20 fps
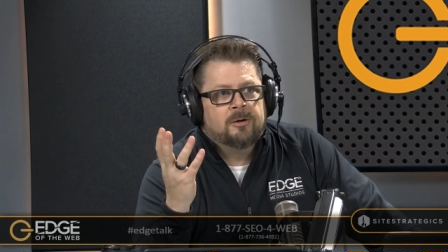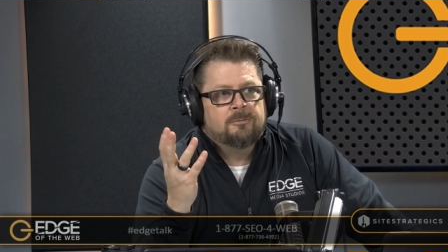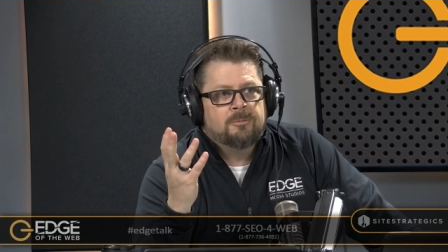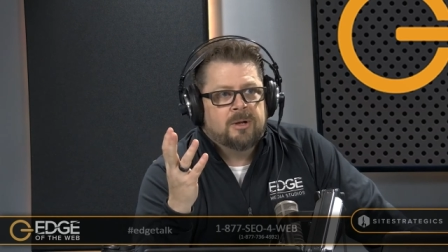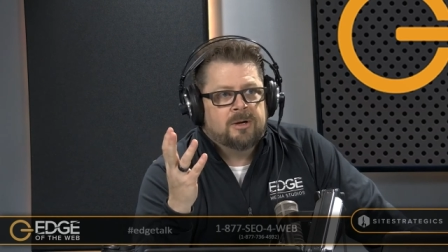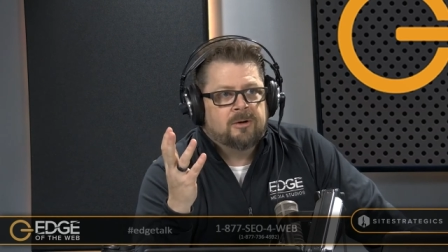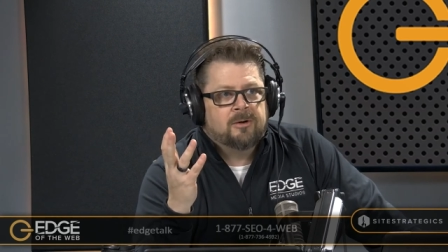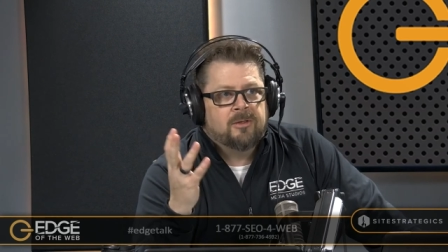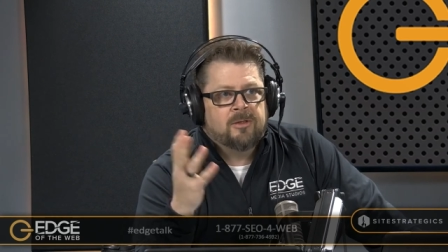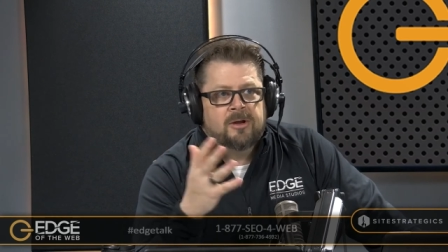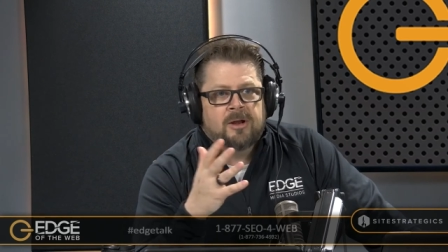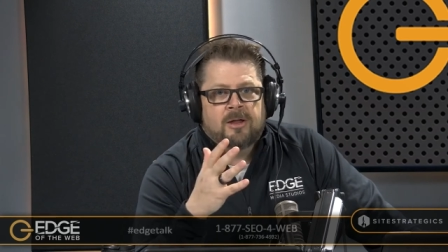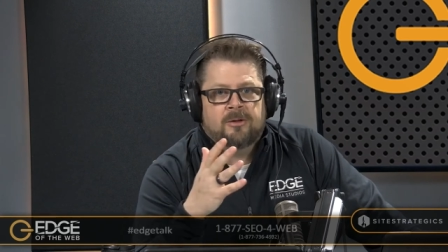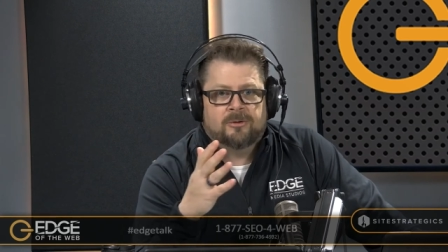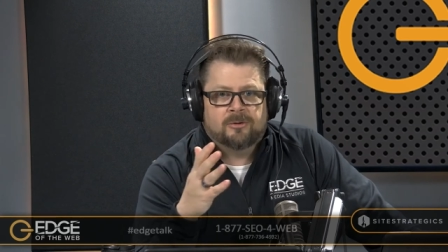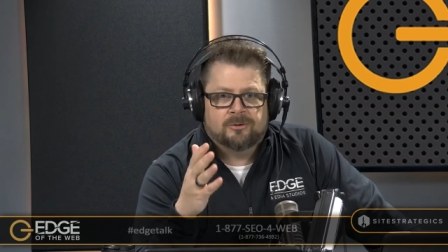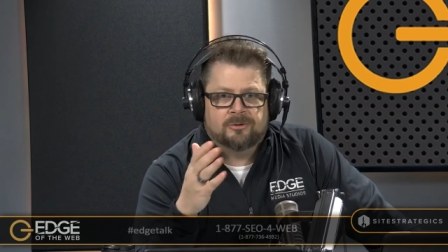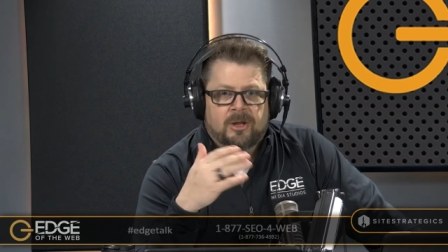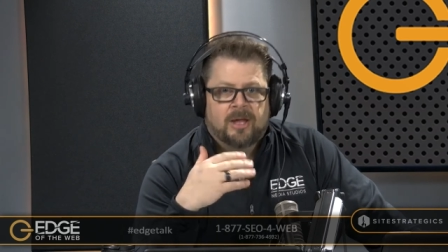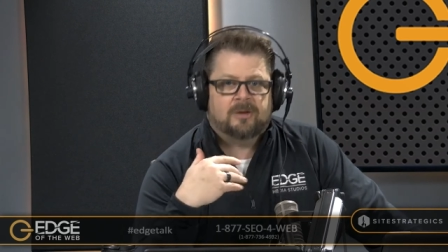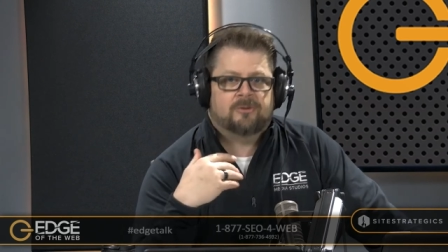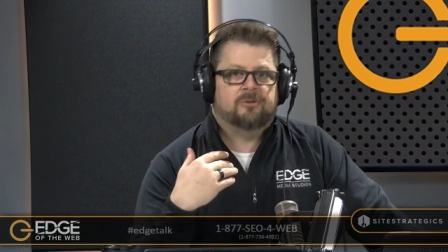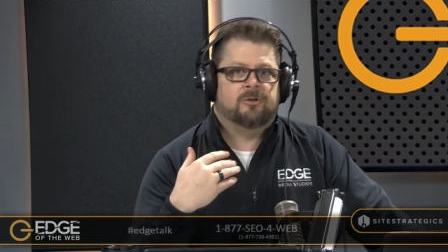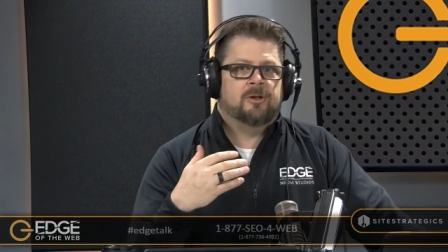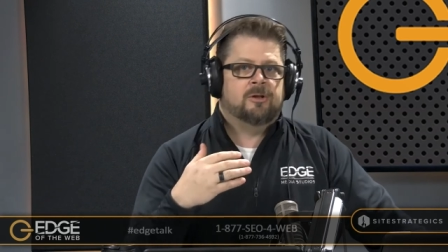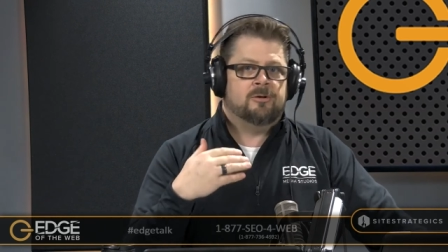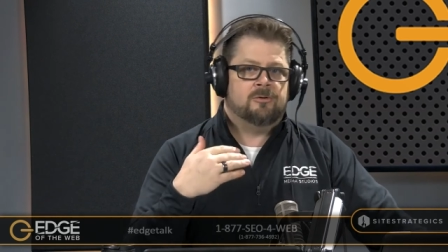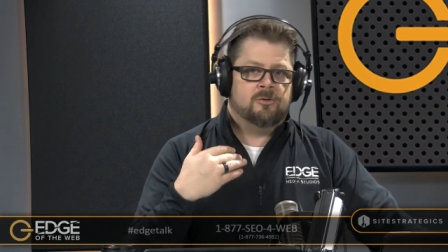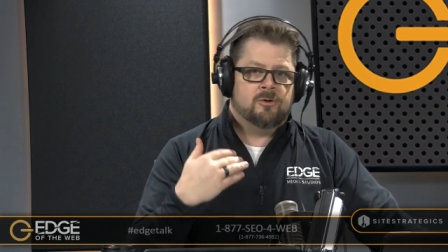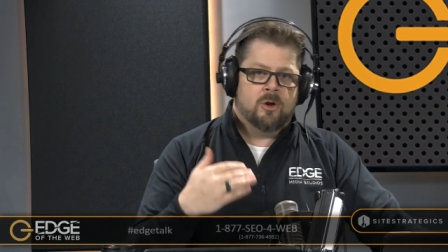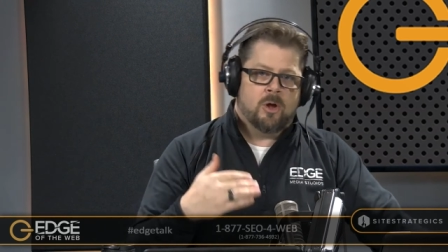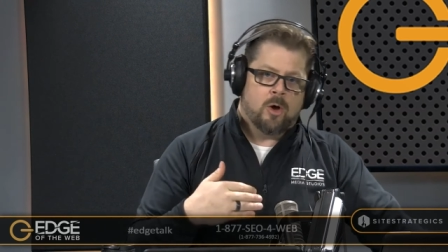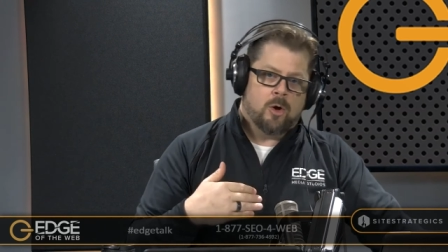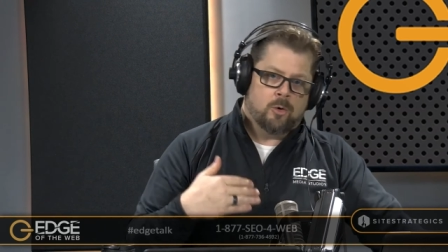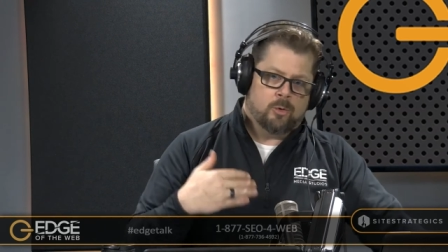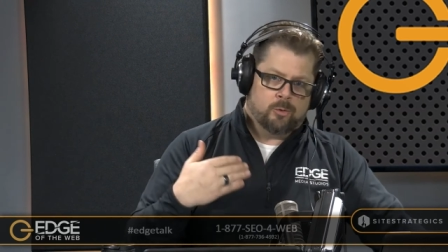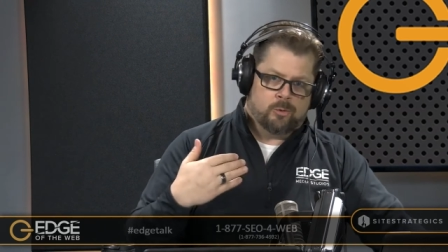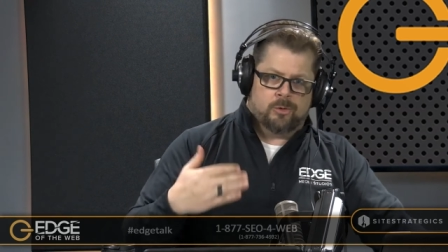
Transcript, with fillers: better than others to actually know